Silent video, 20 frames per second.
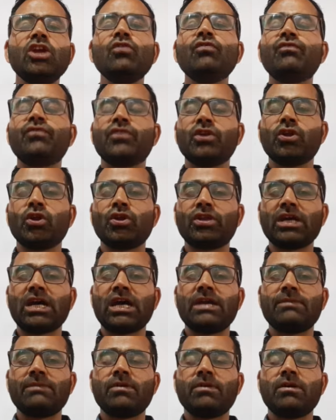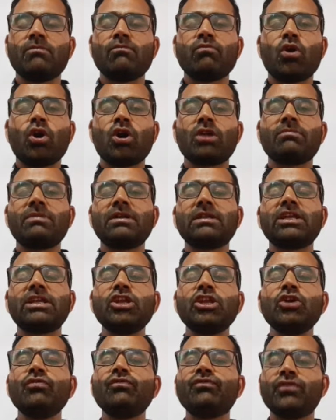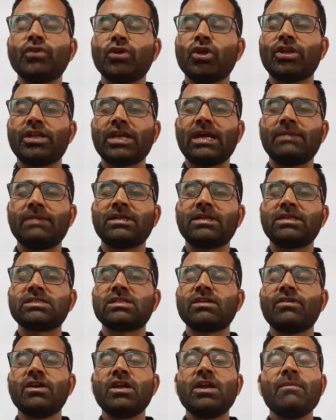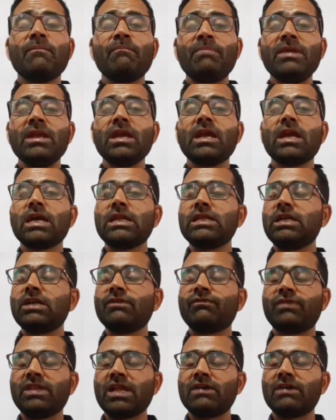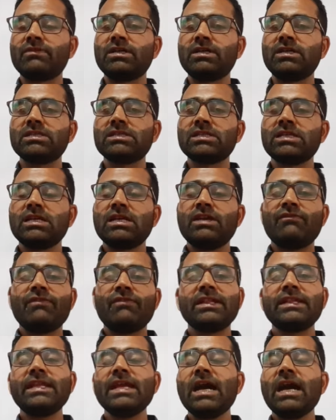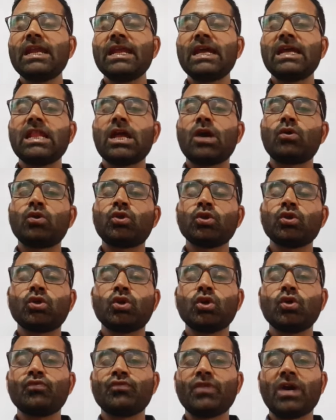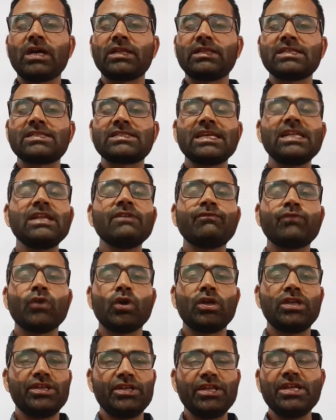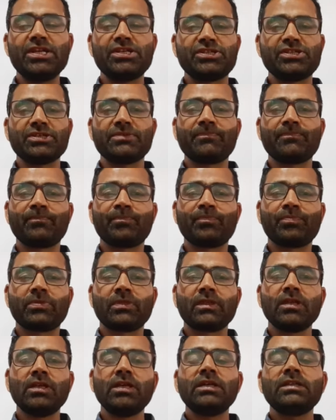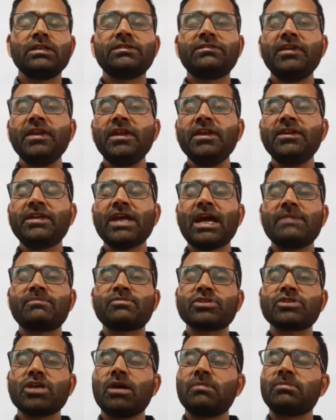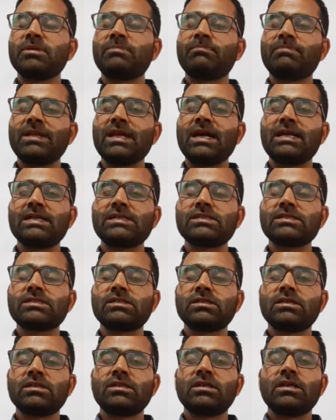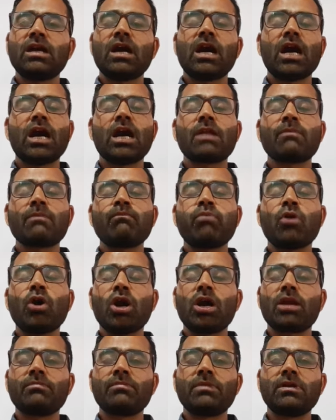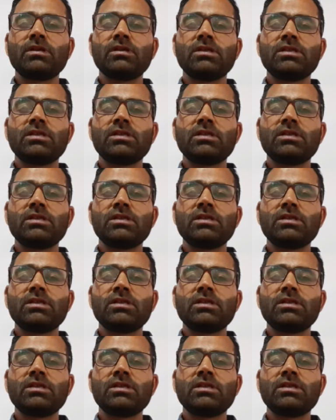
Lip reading: phenotype, formed the new phenotype, that is the pink colored flowers, when they are allowed to go for the self-pollination, three types of the plants are formed